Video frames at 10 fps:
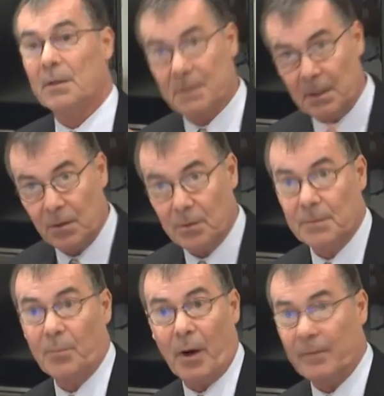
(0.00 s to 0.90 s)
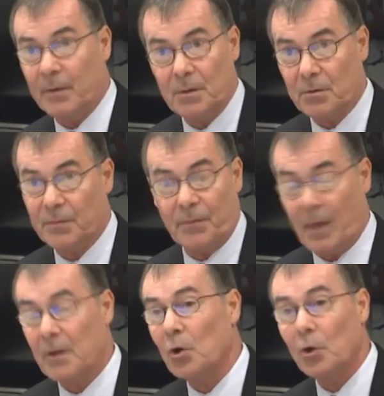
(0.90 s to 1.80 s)
and see your private doctor
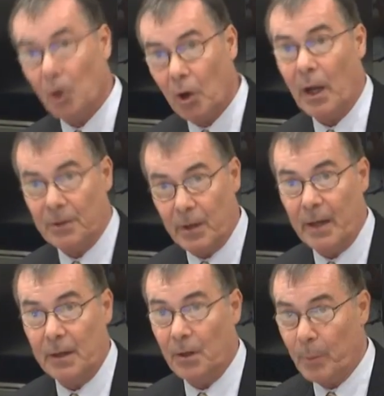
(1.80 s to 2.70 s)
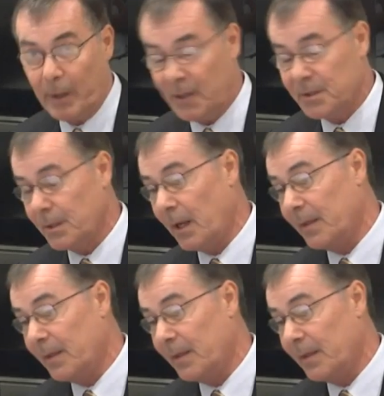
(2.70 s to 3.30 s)
for that, you're not under any obligation,